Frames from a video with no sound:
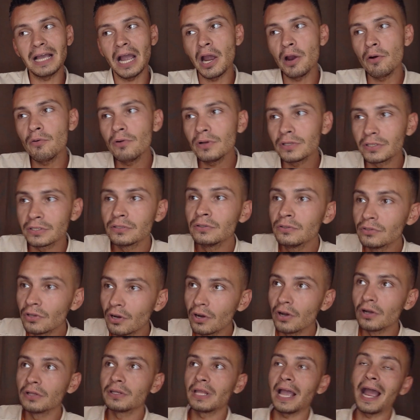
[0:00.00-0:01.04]
I would
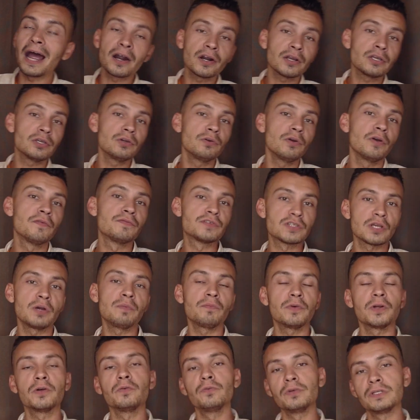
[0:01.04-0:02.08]
not argue if
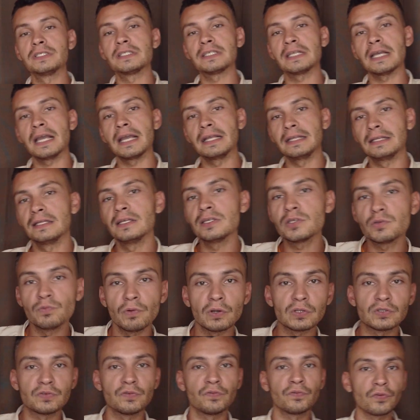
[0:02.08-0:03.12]
someone would say this
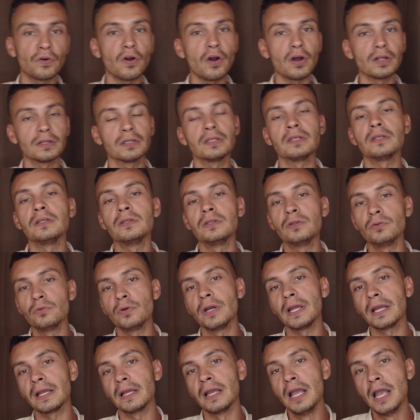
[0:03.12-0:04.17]
was fraud
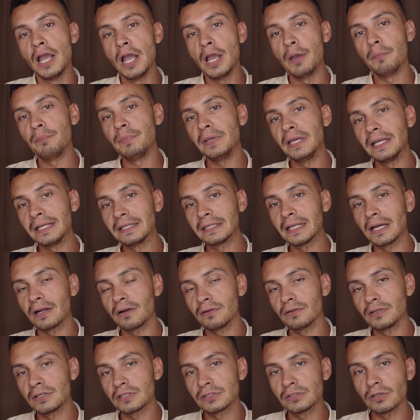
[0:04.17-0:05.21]
being done
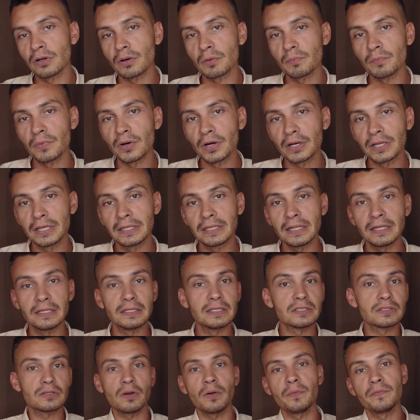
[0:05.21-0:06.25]
on the stock market, and
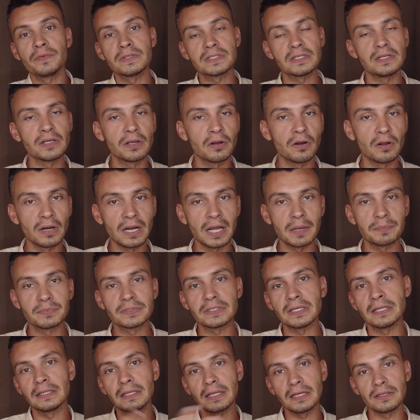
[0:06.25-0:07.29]
this obviously
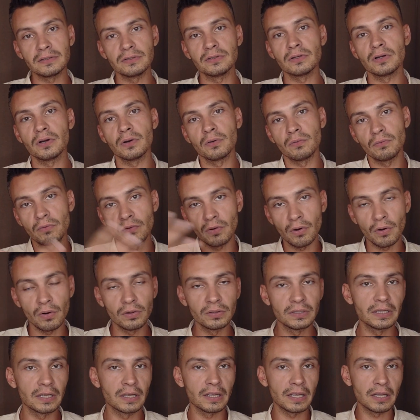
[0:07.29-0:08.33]
collapsed, and then, you know,
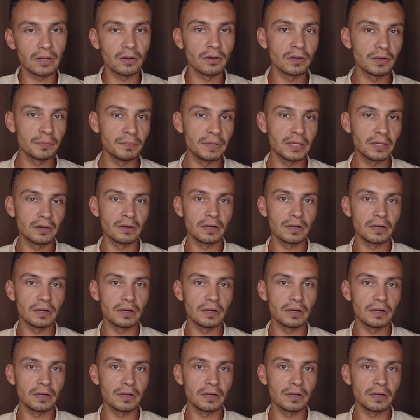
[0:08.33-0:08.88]
all the economy